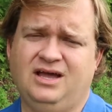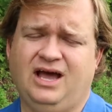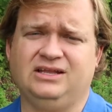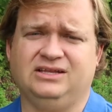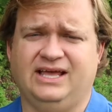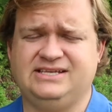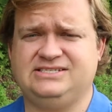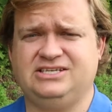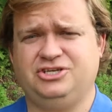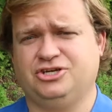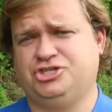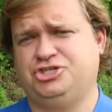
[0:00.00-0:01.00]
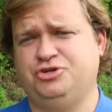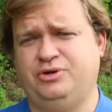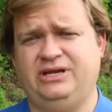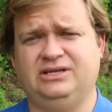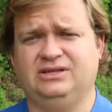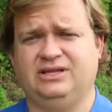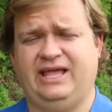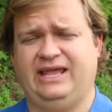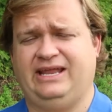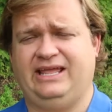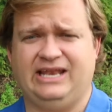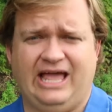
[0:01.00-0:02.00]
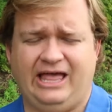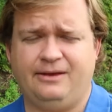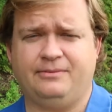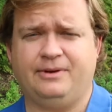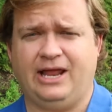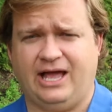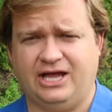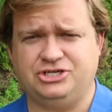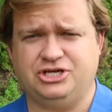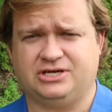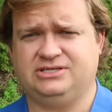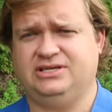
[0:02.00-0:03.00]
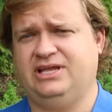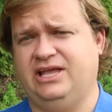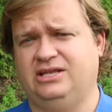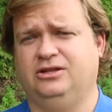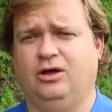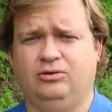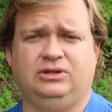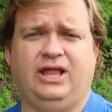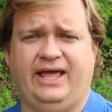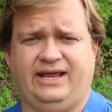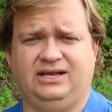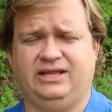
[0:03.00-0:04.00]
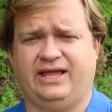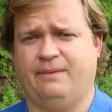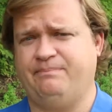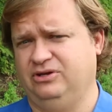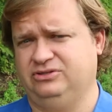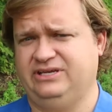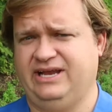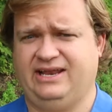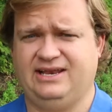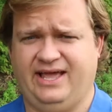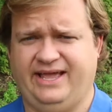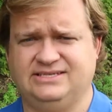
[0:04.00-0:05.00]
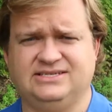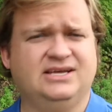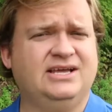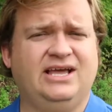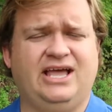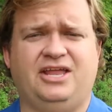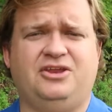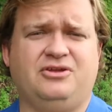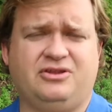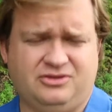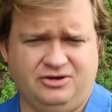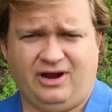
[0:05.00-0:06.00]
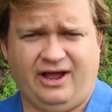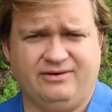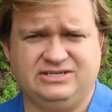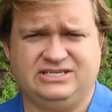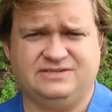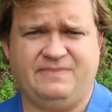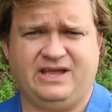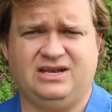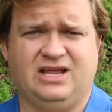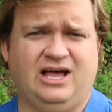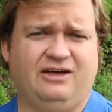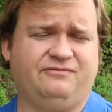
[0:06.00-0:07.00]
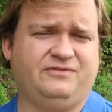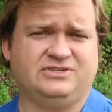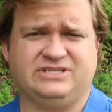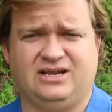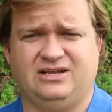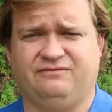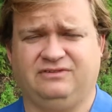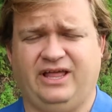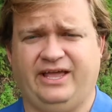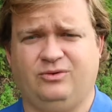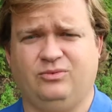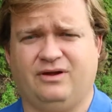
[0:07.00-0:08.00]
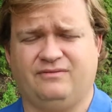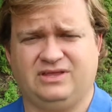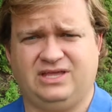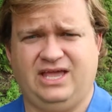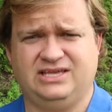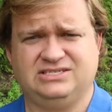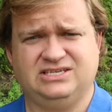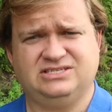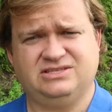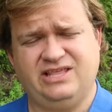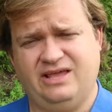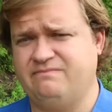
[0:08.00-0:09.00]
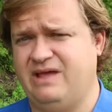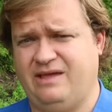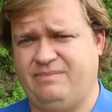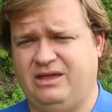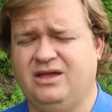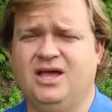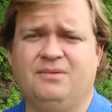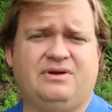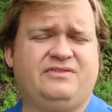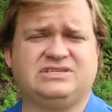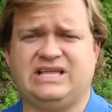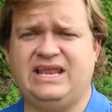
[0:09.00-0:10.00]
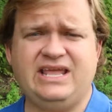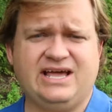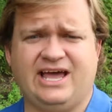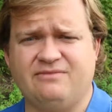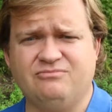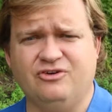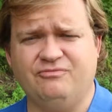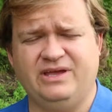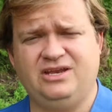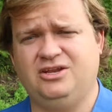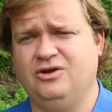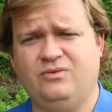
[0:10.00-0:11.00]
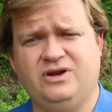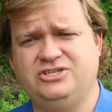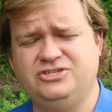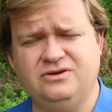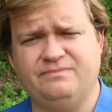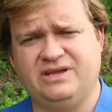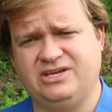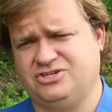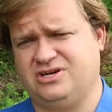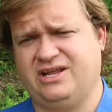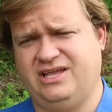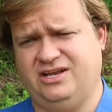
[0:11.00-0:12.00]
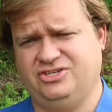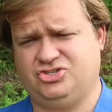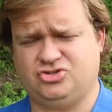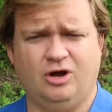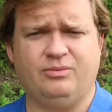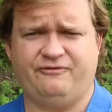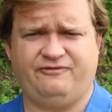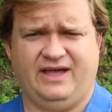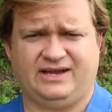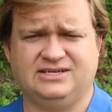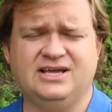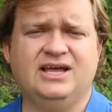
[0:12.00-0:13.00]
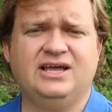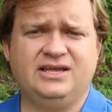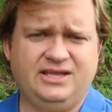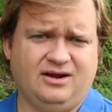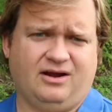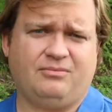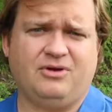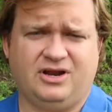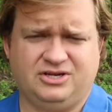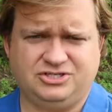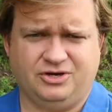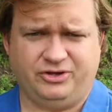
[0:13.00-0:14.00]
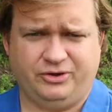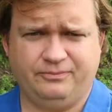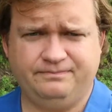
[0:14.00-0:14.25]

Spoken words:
unless you're shooting an inanimate object in low light, like a building at night, and your iris isn't big enough, there's not enough light, wherever the case is, then maybe. But if there's any kind of movement, you don't want to do it because you're going to get a strobe effect. Here, I'm going to show you.